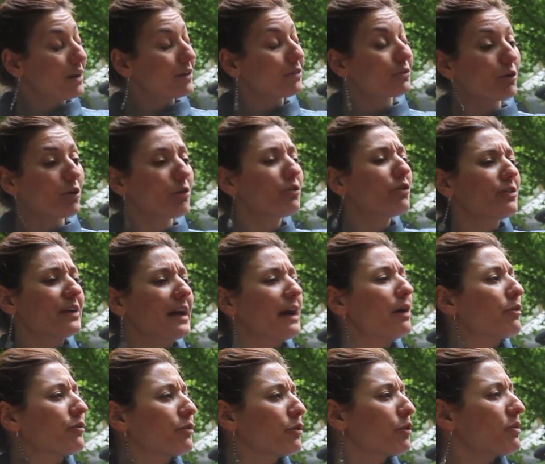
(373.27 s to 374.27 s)
So although
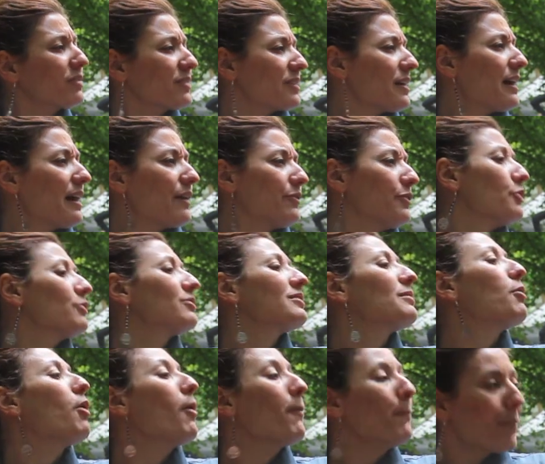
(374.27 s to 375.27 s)
now, of course, I have
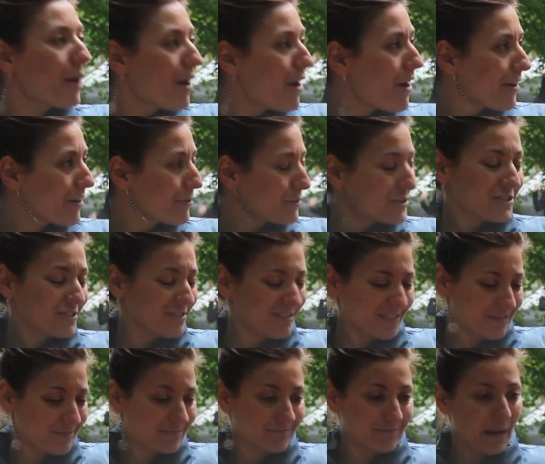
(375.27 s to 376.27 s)
some Ambar, which
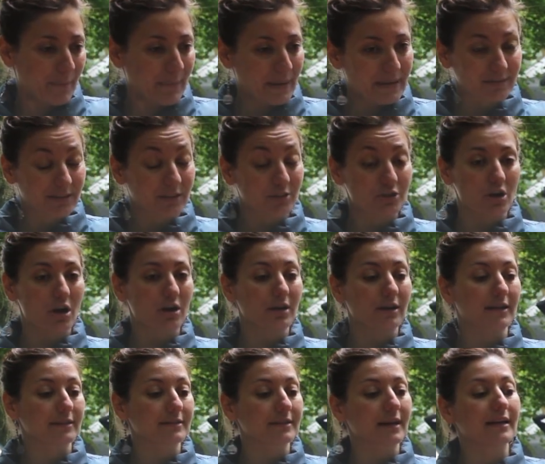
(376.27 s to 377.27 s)
is amazing
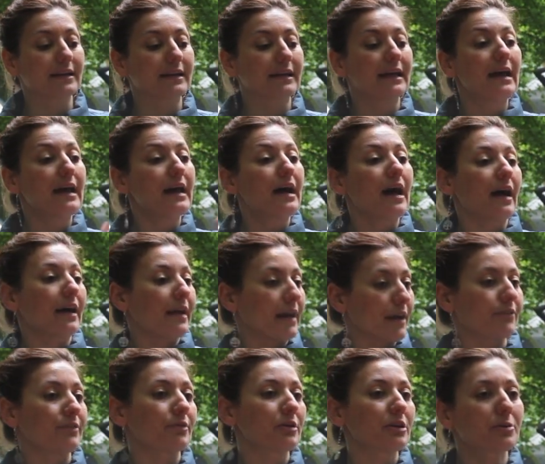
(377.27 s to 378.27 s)
chocolate. I
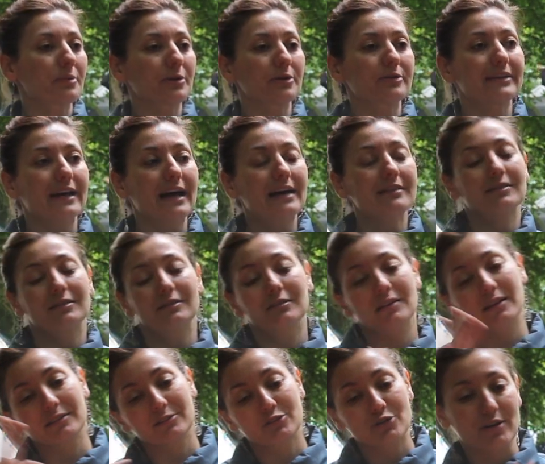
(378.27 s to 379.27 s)
have a little bit of that,
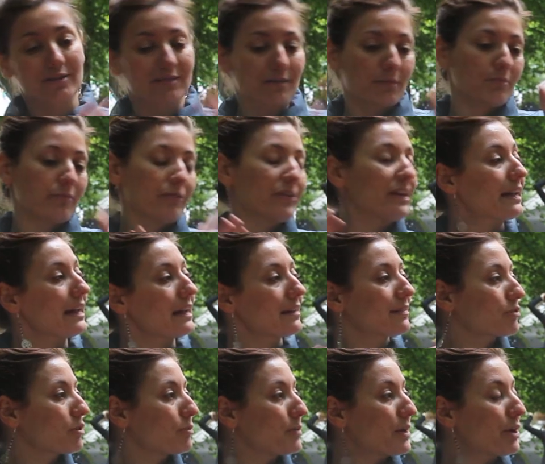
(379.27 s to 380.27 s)
and I try some vegan
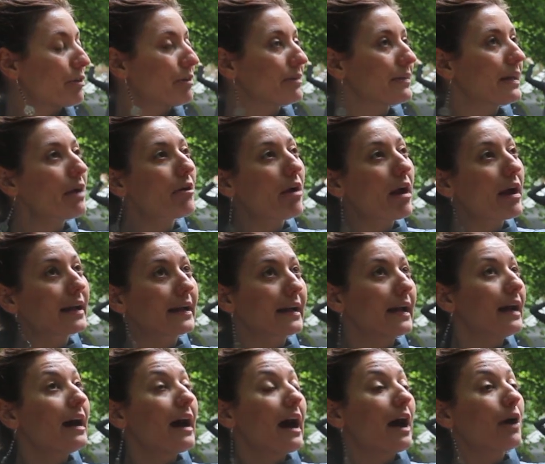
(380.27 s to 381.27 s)
ice cream here and there. I
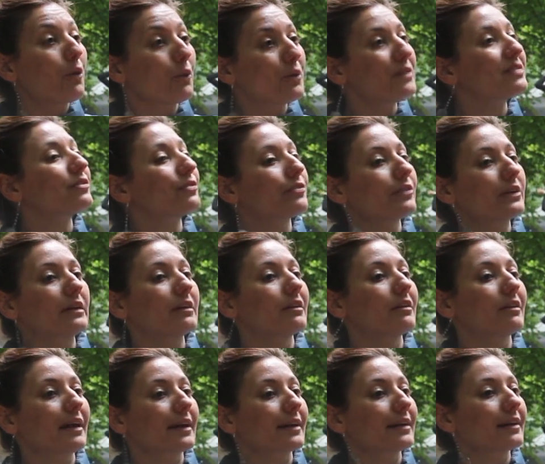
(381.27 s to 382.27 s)
always
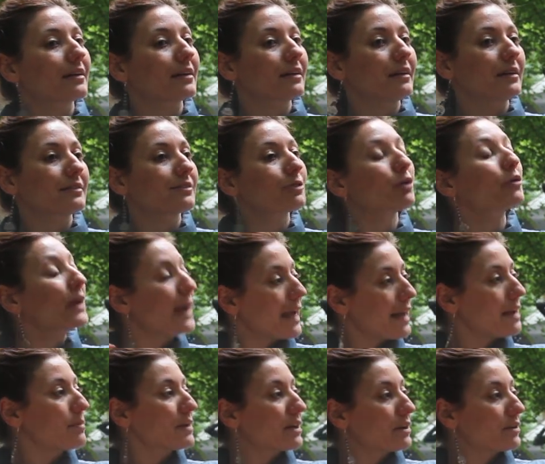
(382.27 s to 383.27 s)
feel like it's
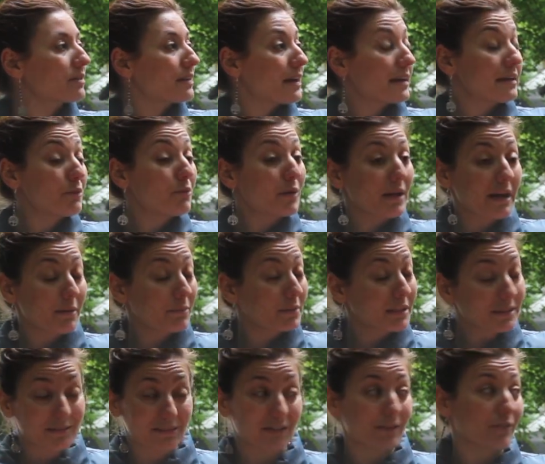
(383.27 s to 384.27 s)
okay because anyway I'm
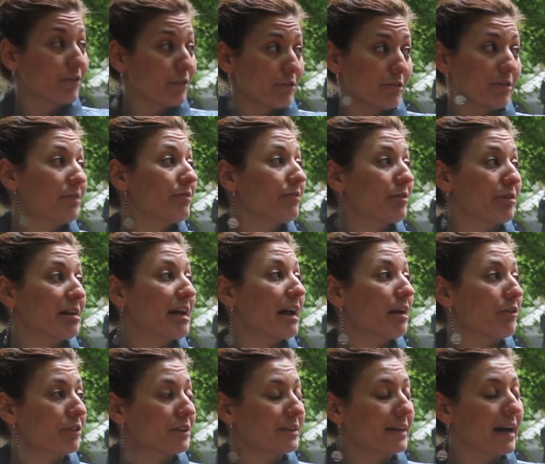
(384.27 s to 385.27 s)
eating a very, very
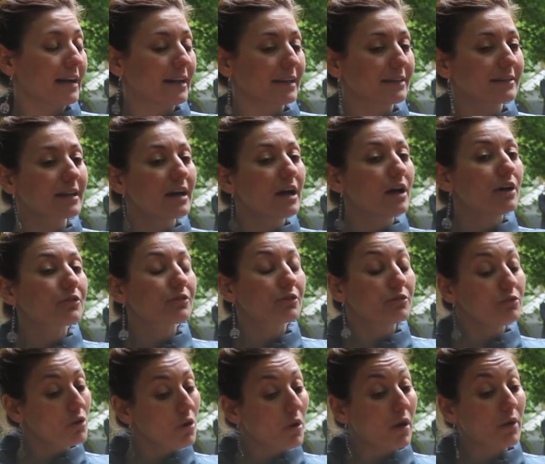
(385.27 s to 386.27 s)
healthy diet.
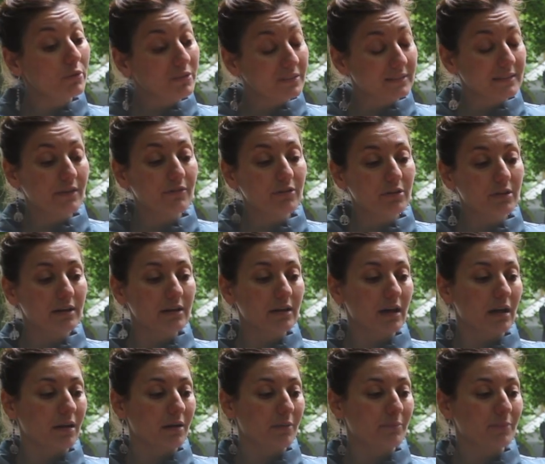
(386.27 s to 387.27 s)
So no, I was never,
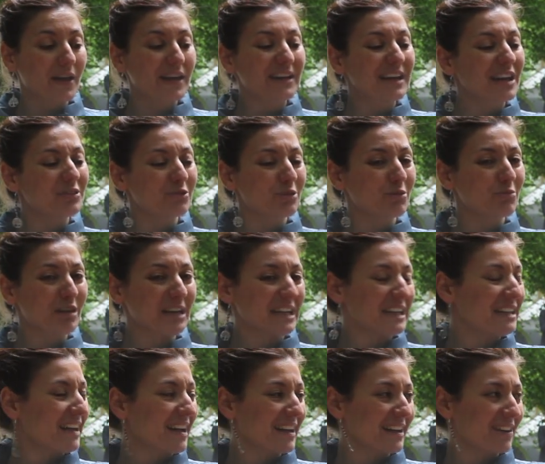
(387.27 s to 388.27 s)
and I don't
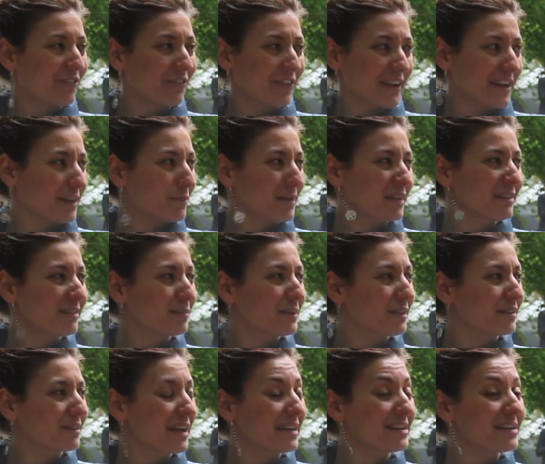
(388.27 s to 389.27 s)
really like fake meats
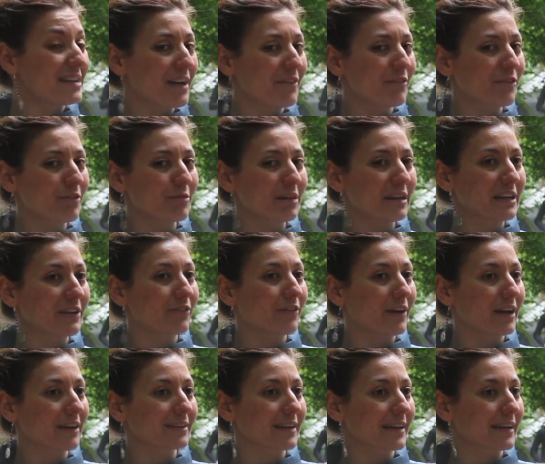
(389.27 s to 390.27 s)
because I never really
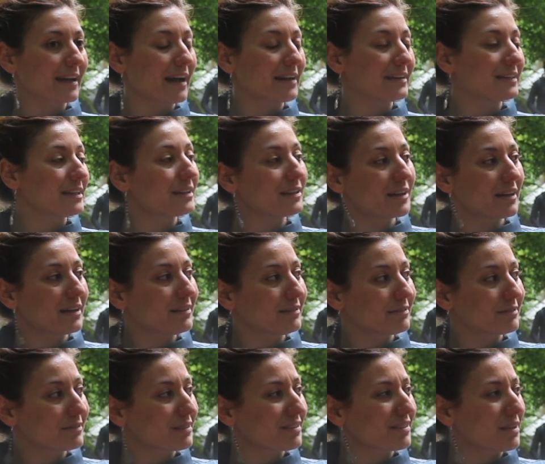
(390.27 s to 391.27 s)
felt like I needed
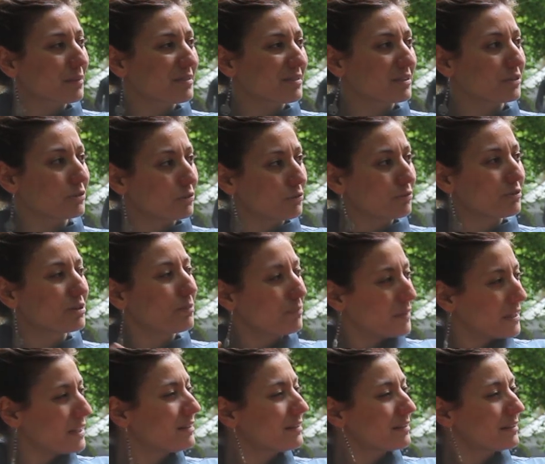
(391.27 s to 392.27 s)
to substitute the
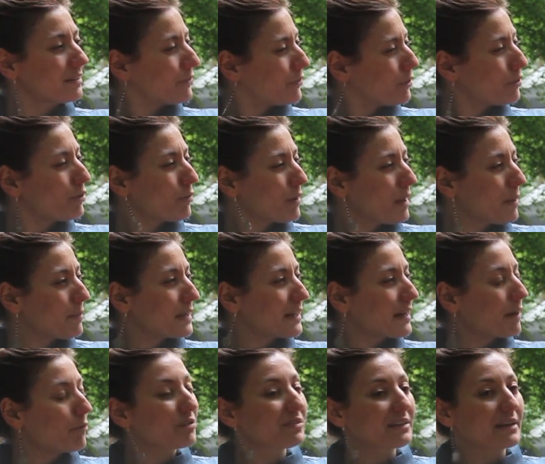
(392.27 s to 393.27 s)
meat, if you know what I
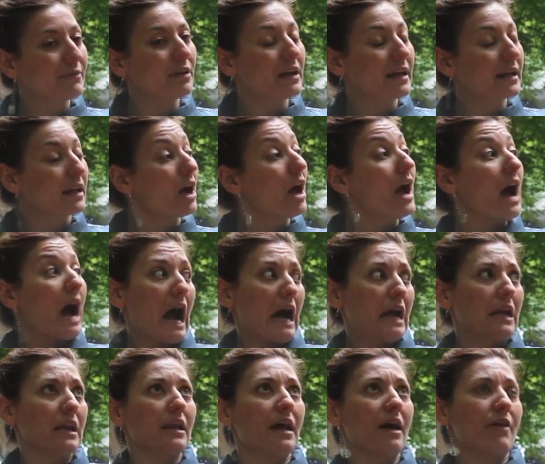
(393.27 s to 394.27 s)
mean. I was never like,
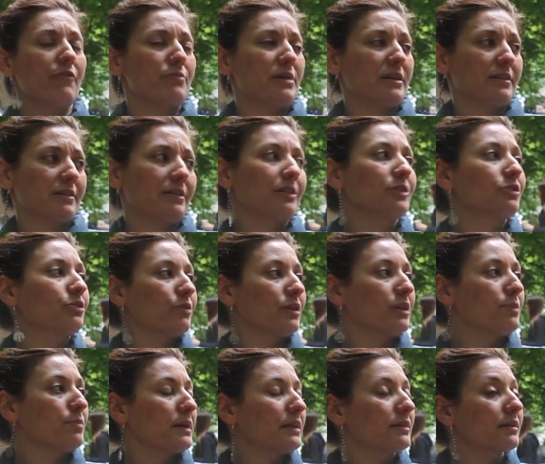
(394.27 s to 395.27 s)
I love meat, I need to
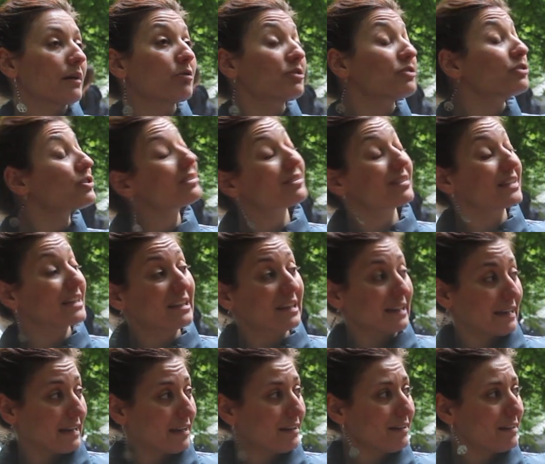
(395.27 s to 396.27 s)
eat meat. I was just
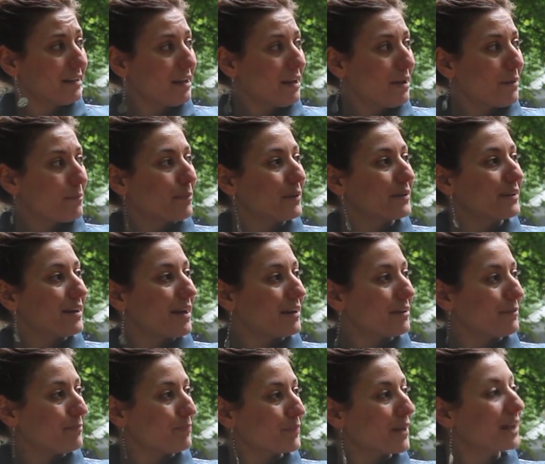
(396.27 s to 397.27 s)
eating it, but
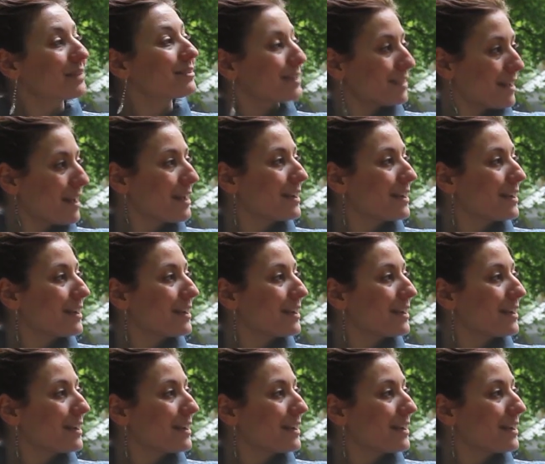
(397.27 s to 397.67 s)
then until